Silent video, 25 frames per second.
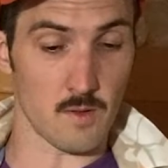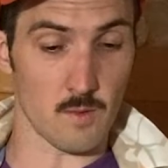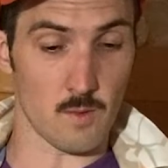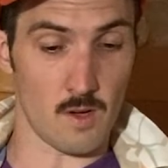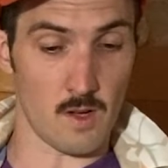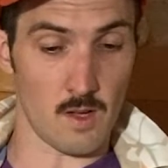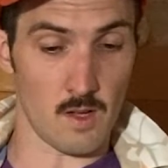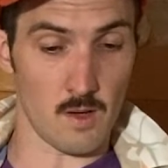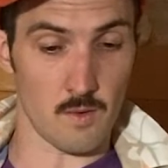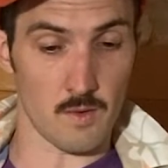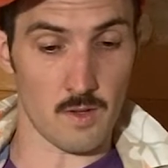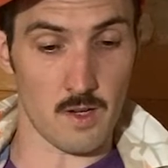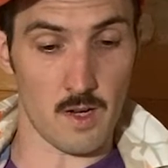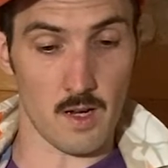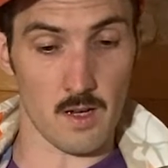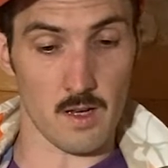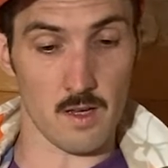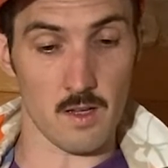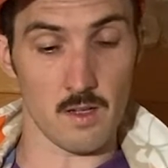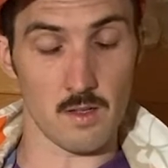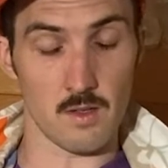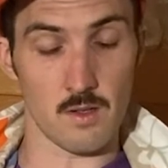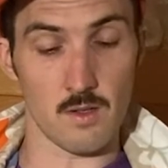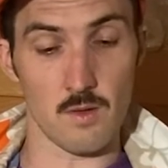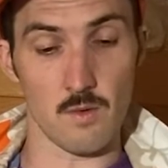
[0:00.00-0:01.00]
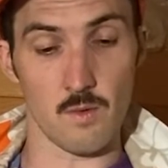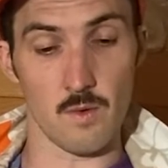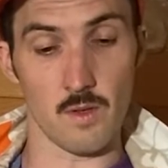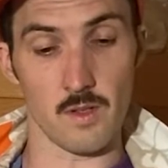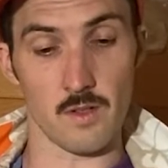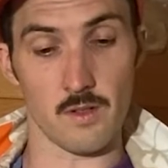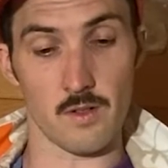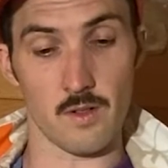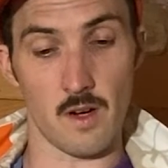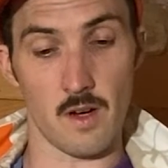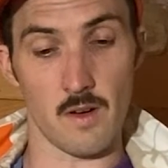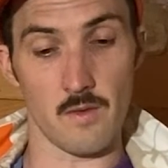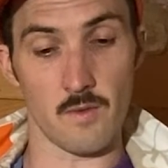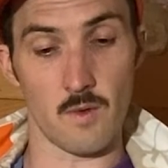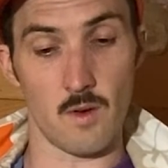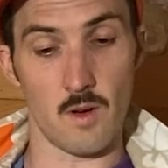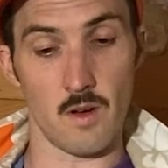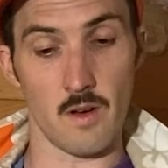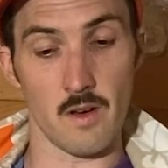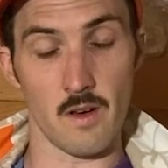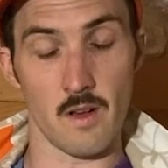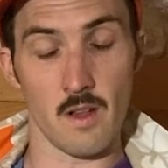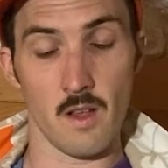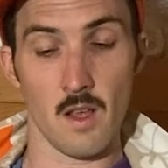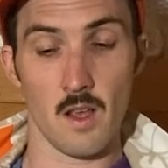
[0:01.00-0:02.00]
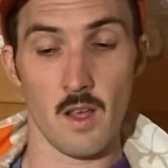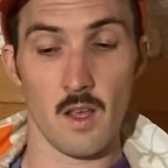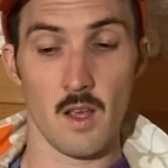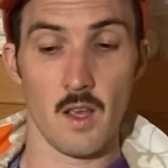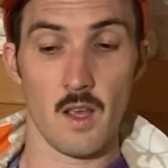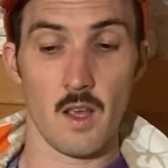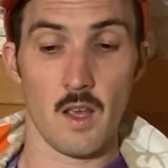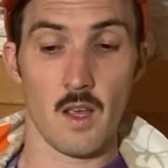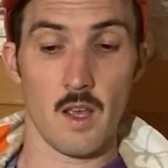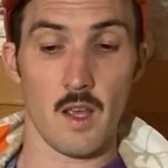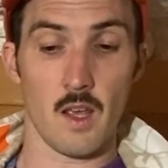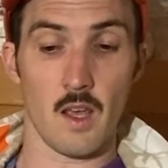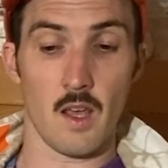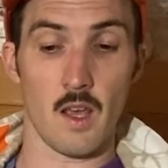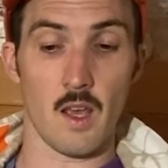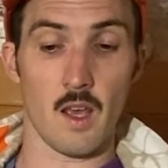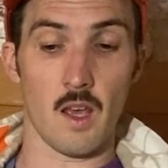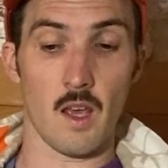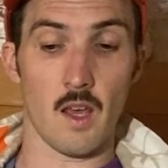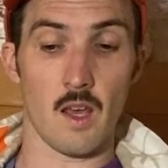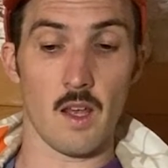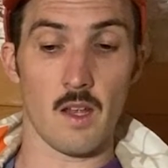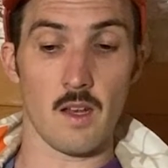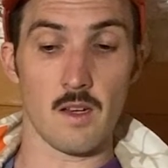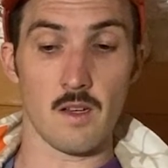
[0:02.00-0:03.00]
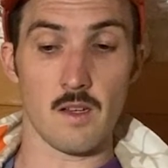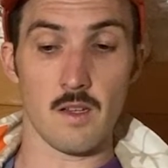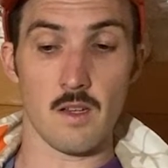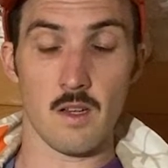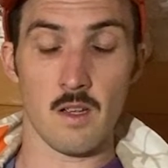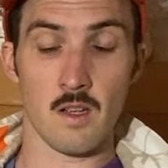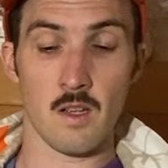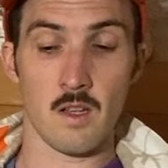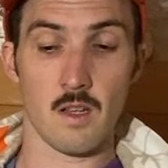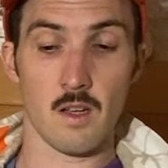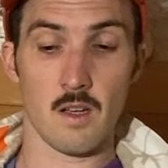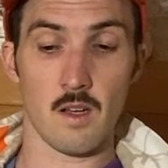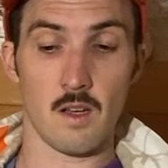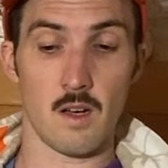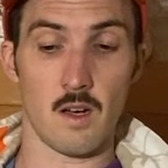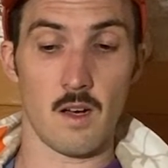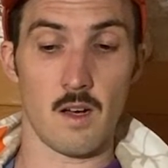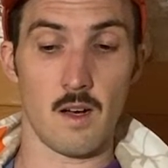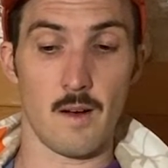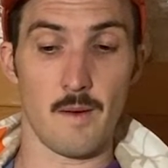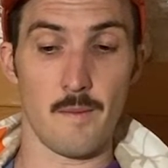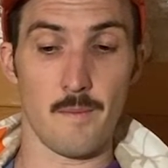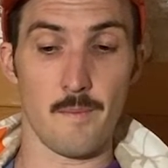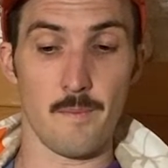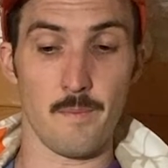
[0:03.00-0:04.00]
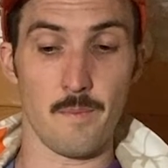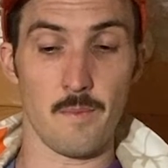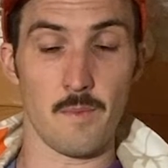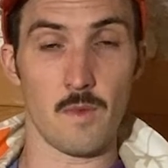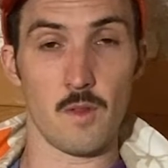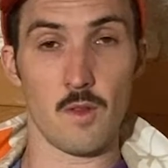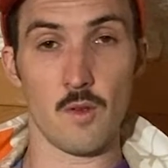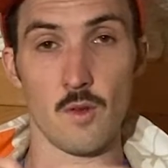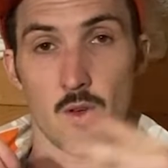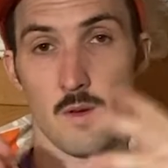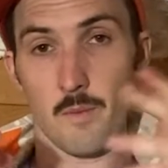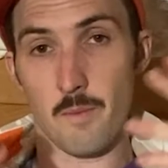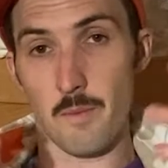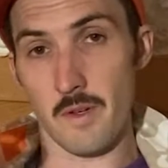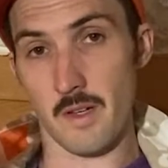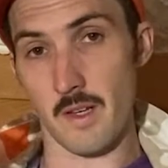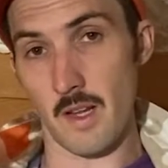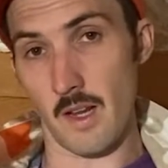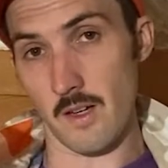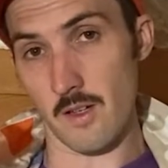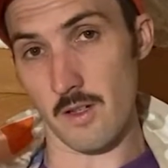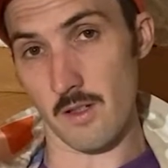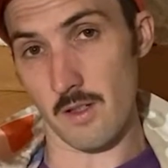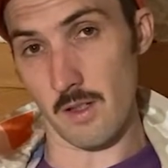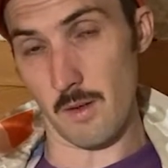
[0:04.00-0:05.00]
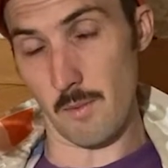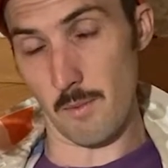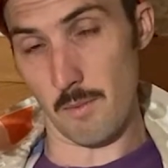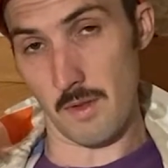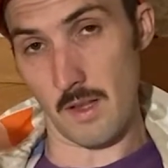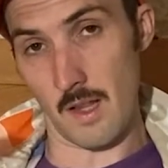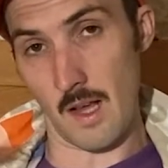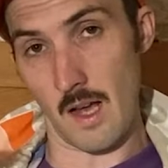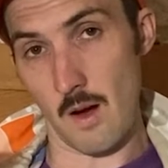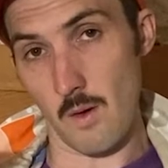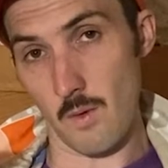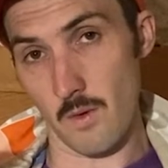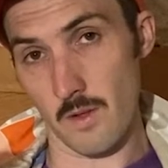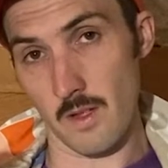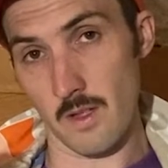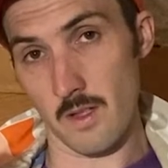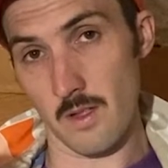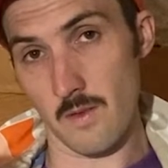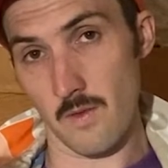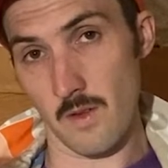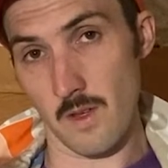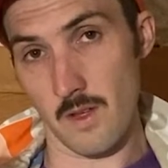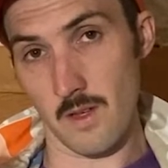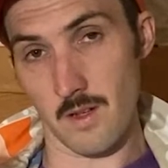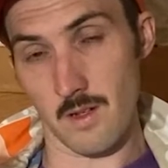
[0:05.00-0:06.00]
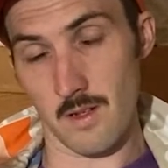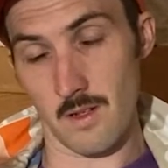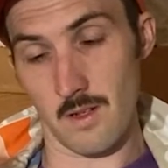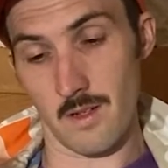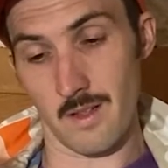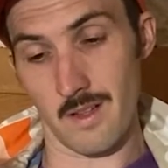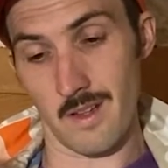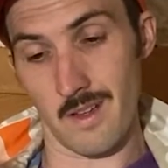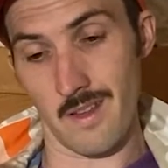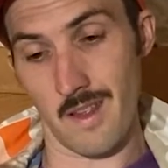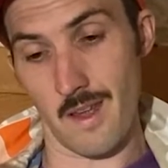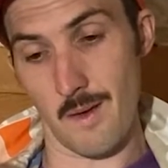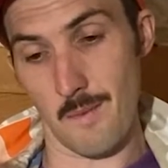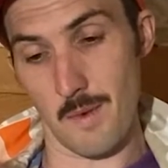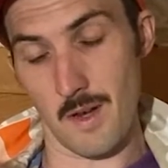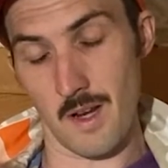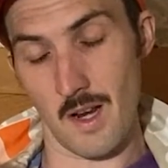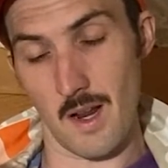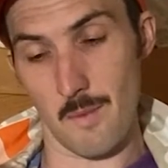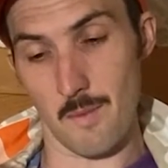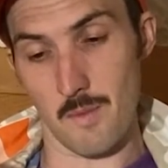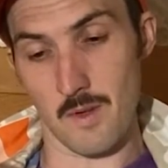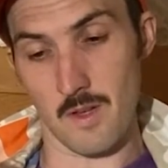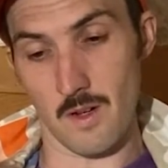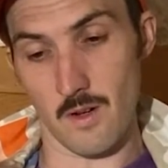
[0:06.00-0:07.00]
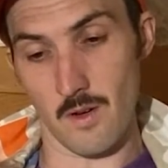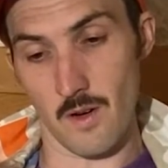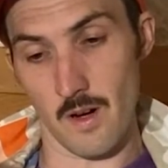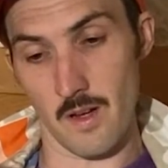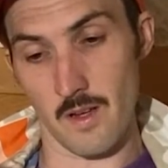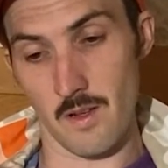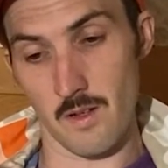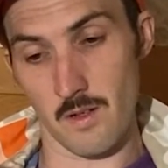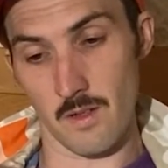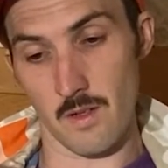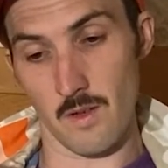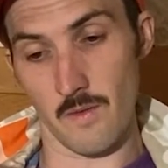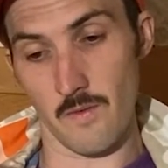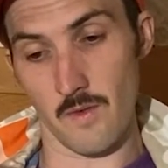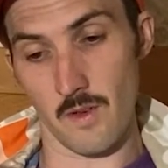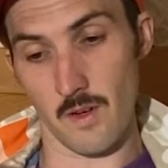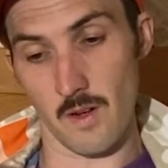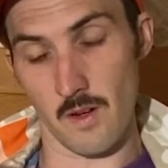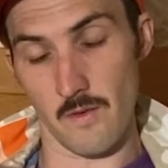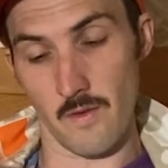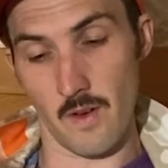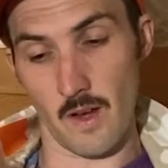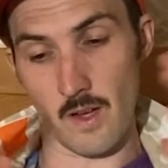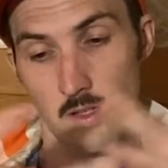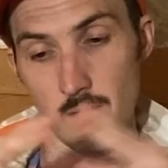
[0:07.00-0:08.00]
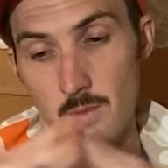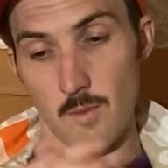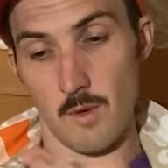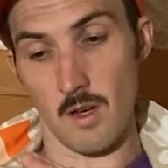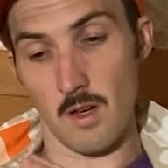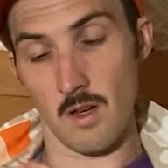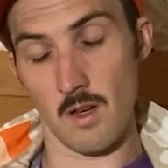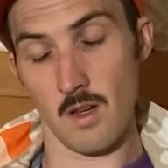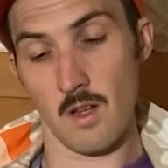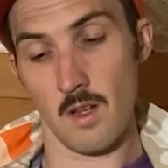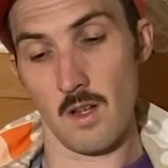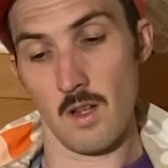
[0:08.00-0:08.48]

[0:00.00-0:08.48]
well. I would not get a 2-wheel drive one. And you could potentially plow with this vehicle. Now, that may not be a great use of your investment,